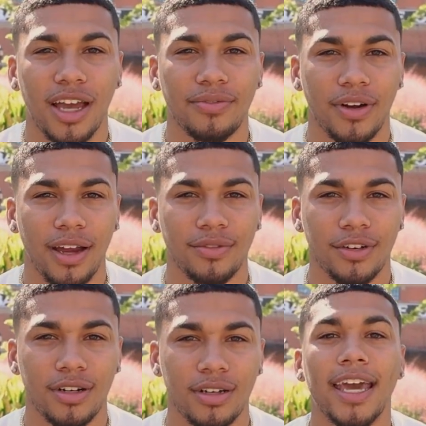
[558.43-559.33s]
life
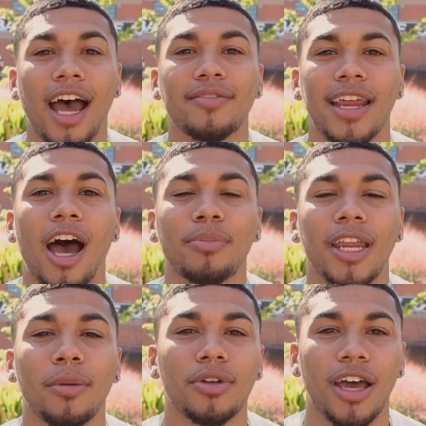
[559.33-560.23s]
forever. And I've now
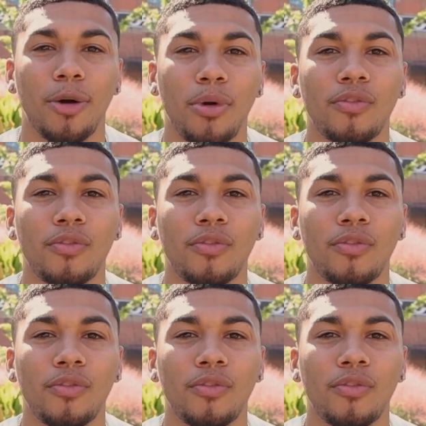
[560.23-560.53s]
been able to help